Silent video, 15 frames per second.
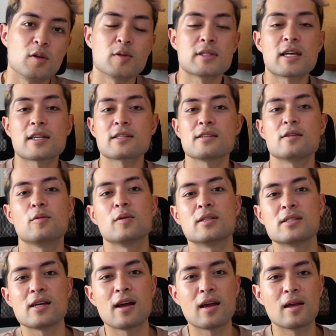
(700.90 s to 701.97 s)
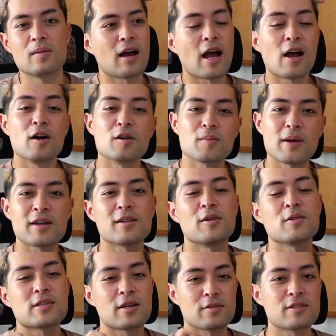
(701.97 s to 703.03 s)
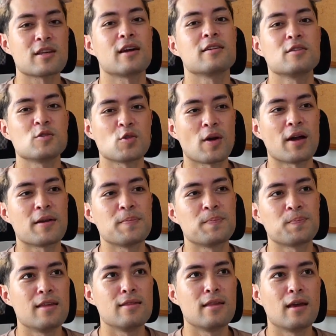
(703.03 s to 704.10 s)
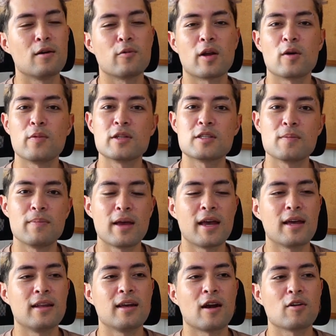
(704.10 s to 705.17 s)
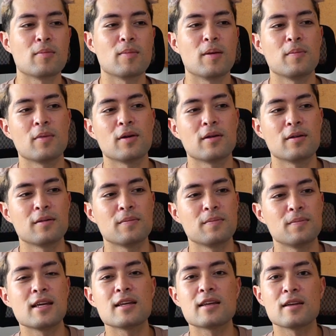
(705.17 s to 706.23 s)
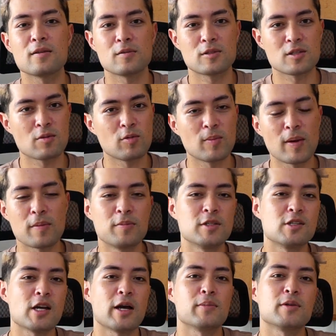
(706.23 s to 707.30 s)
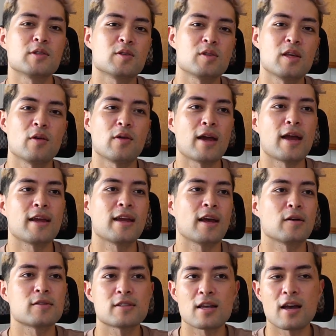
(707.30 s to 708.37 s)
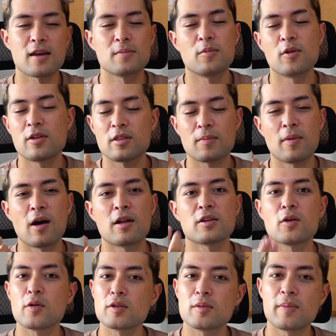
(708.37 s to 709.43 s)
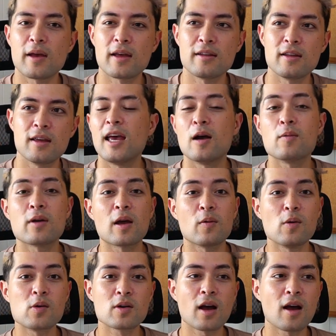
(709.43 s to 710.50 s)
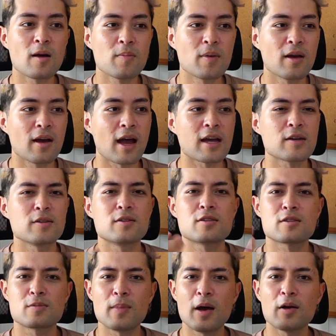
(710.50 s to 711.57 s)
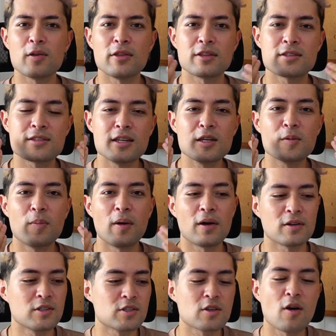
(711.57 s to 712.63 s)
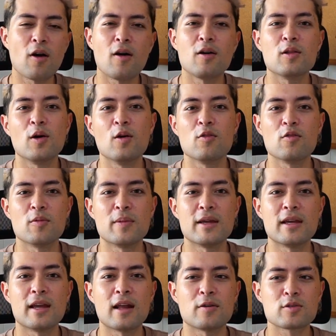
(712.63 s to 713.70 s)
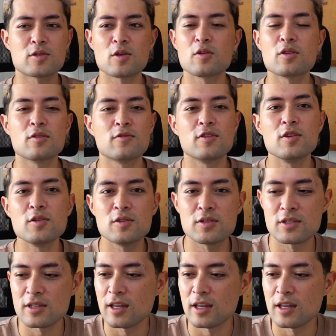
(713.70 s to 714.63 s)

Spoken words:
There was actually one time I hung my clothes outside to dry, and then when I went to bed, I remember taking some of my pajamas that were hanging outside, putting them on, going to bed, and when I woke up, I could smell the stink bug just all over me, and I was so confused.